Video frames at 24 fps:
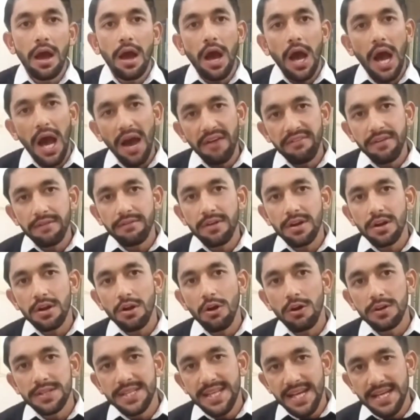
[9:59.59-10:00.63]
However,
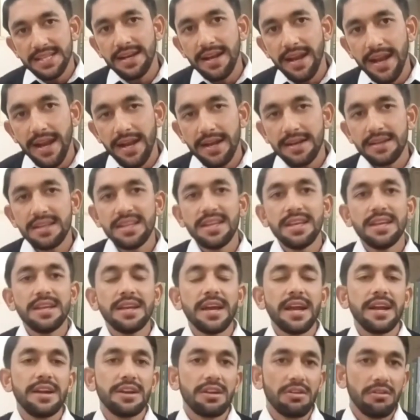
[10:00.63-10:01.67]
on the other hand,
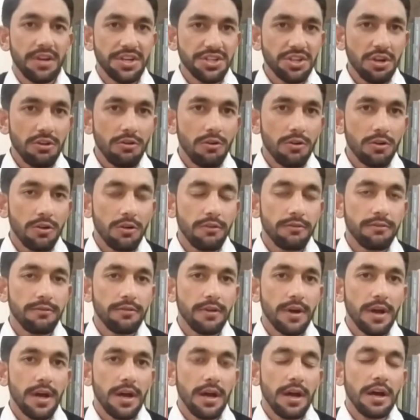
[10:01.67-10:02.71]
the International Court of
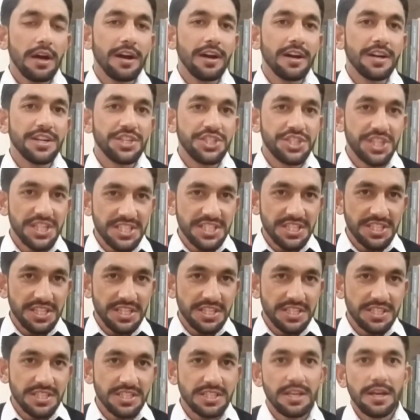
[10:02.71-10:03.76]

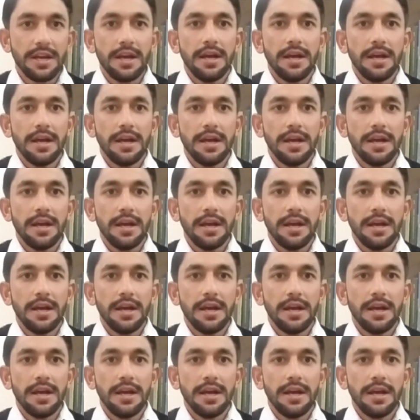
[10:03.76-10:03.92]
justice,